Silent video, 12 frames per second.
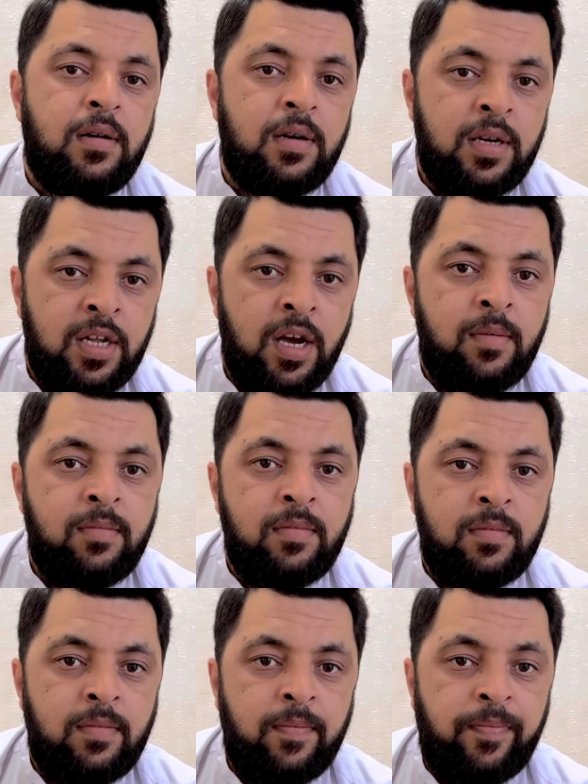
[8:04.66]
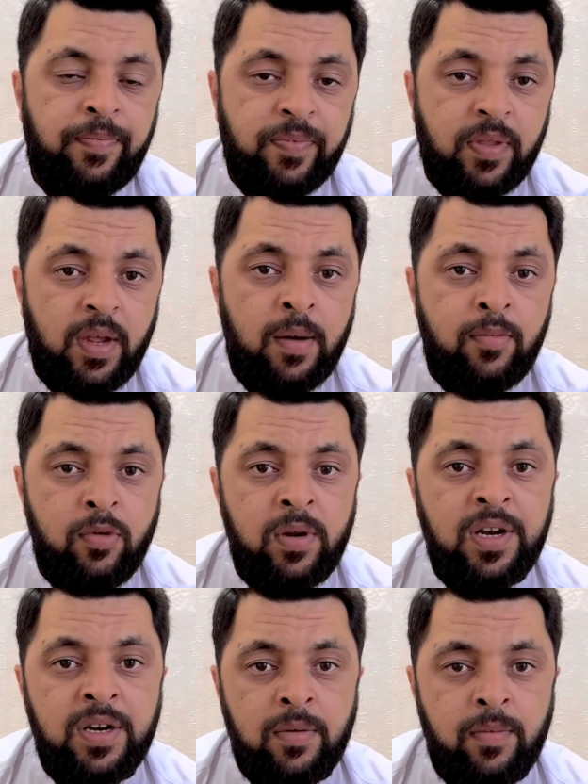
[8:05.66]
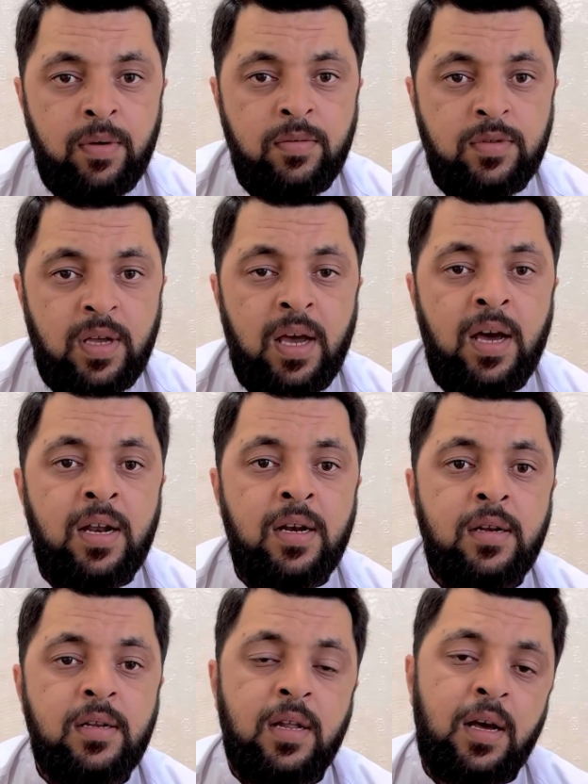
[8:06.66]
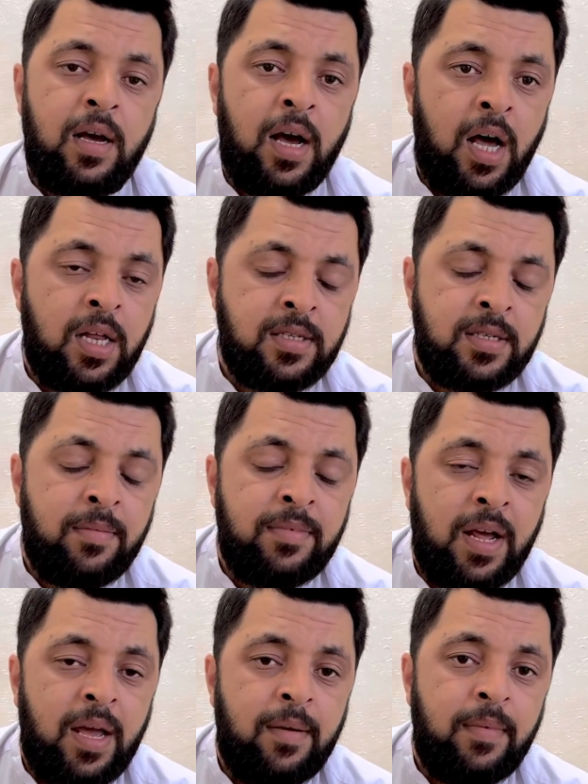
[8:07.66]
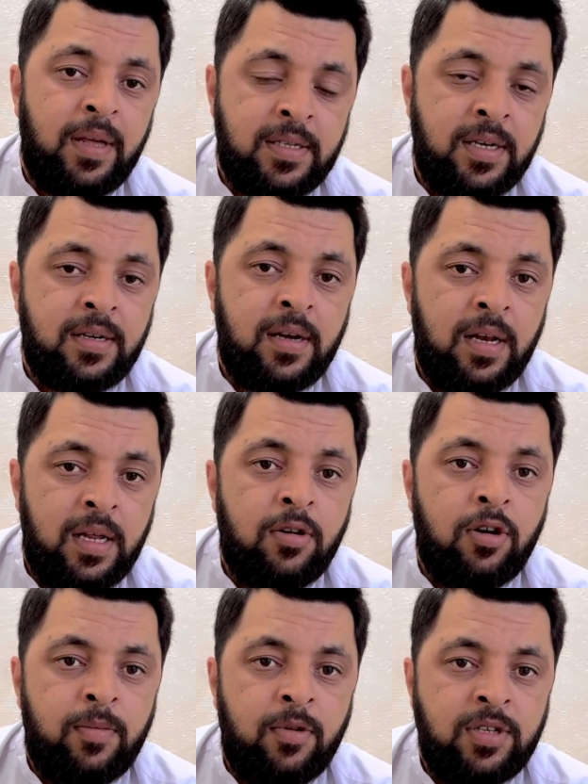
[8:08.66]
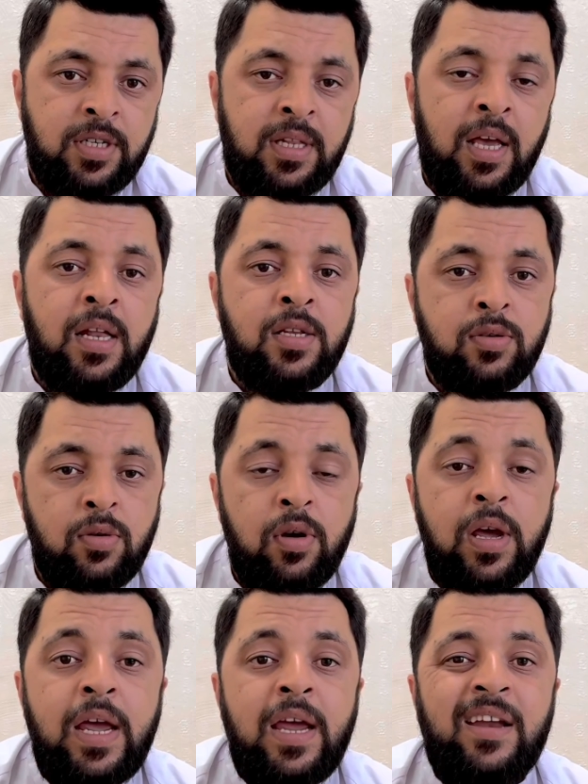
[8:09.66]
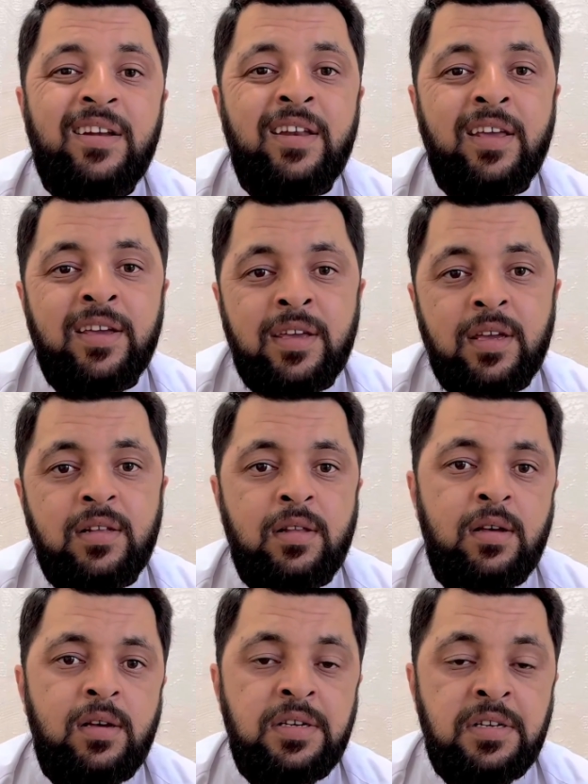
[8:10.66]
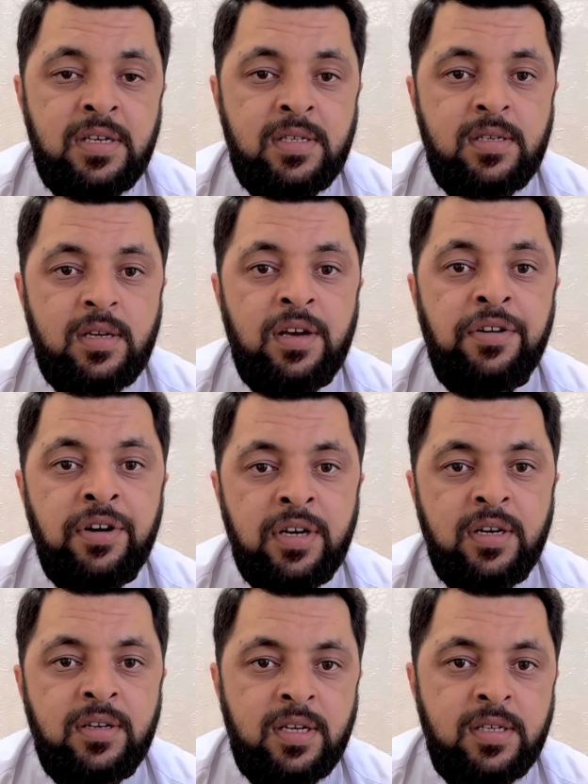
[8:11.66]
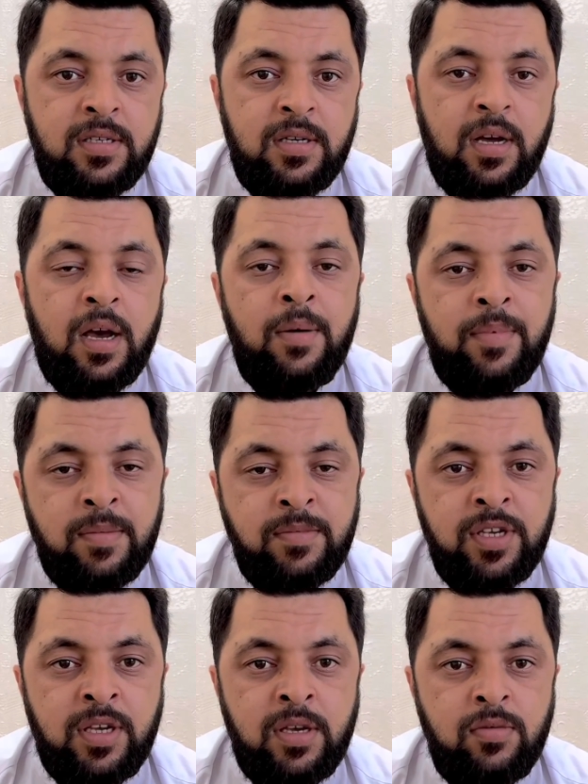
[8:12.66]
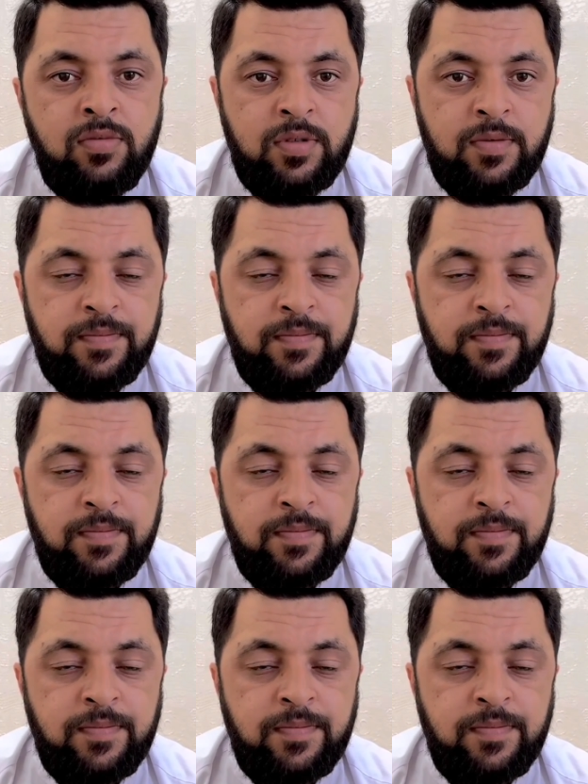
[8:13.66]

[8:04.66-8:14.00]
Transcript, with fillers: Neom um, approval interviews, or uh, sometime in Sendara in our project they also taking the test, written test of M C Qs.